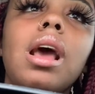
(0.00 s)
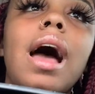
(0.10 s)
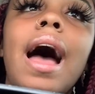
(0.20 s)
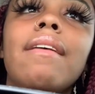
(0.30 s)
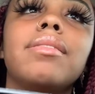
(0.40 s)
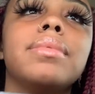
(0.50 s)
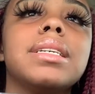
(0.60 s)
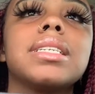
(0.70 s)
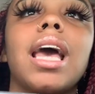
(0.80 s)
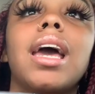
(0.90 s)
I haven't
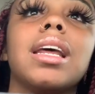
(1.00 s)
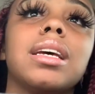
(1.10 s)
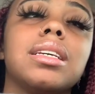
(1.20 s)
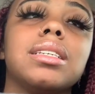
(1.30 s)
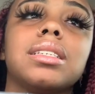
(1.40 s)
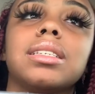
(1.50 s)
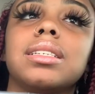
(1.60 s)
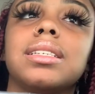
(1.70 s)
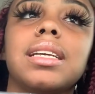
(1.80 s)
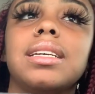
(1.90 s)
been skating
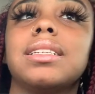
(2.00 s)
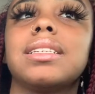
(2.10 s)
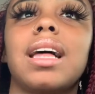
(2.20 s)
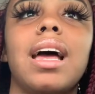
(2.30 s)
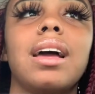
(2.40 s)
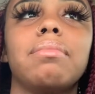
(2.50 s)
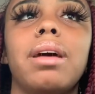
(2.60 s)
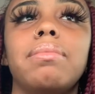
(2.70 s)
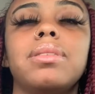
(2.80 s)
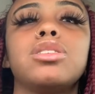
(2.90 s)
since like
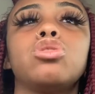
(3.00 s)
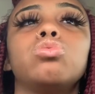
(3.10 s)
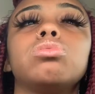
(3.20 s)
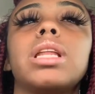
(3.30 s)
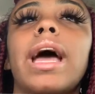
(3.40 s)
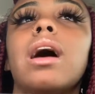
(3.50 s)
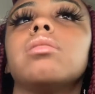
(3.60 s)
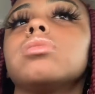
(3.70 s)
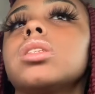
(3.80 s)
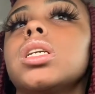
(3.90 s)
maybe
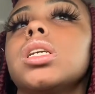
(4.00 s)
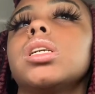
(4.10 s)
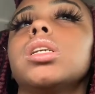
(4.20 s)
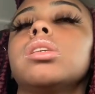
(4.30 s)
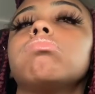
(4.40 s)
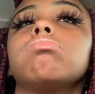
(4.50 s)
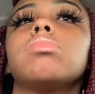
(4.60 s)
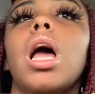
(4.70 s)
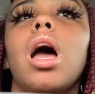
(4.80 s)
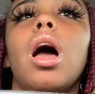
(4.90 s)

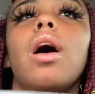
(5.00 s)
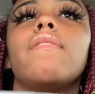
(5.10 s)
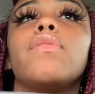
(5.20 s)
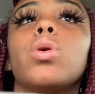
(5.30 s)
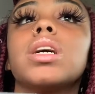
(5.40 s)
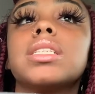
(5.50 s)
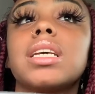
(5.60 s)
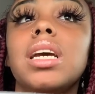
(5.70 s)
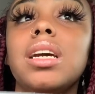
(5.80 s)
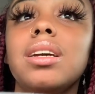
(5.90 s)

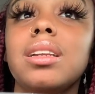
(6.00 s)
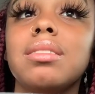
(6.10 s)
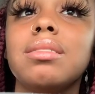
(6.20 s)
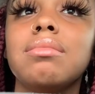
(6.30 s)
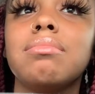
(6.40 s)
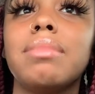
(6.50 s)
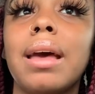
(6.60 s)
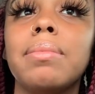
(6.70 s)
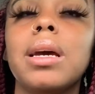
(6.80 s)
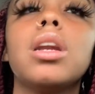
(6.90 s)
2014,
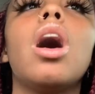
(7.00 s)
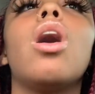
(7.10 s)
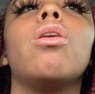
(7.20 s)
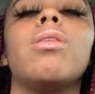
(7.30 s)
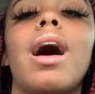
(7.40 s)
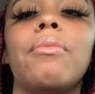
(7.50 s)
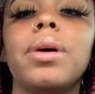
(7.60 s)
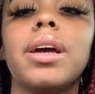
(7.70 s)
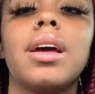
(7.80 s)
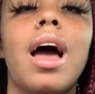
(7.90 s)
maybe. No, I
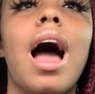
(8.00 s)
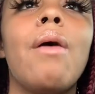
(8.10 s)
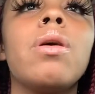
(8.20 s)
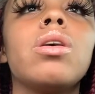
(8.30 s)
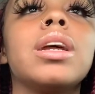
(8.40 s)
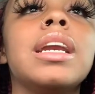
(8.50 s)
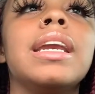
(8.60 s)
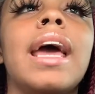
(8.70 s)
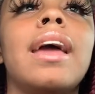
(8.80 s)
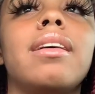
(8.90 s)
went. I went on a
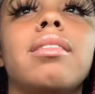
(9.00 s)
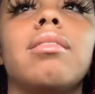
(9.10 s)
date,